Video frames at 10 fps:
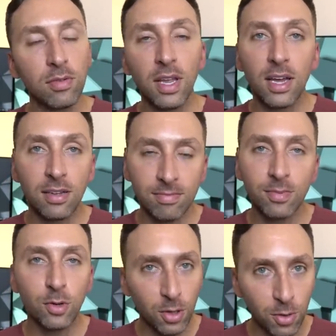Yeah,
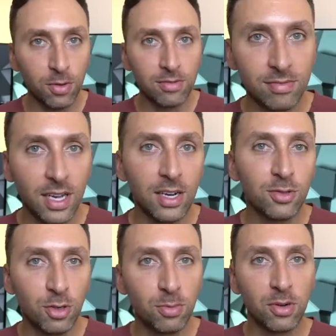glue, like
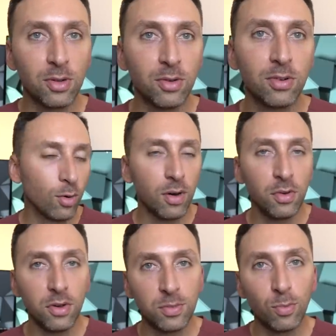super glue, or I
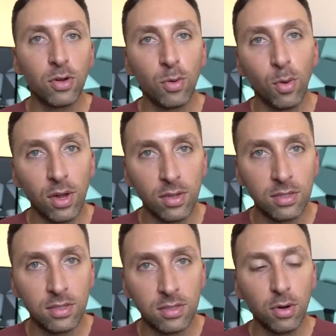would use more coils,